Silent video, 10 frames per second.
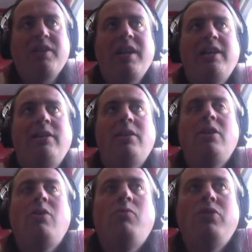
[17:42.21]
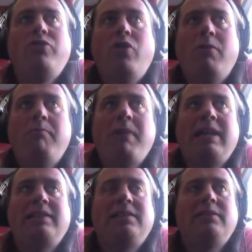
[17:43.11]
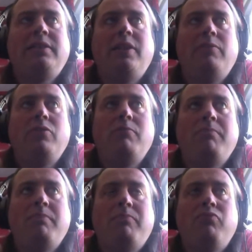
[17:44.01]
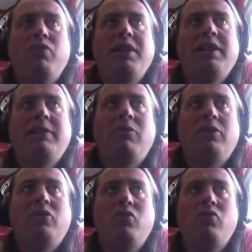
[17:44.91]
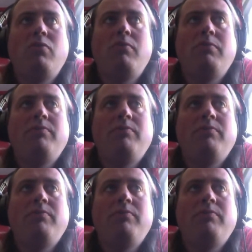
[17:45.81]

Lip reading: Okay, were not not really what I'd call.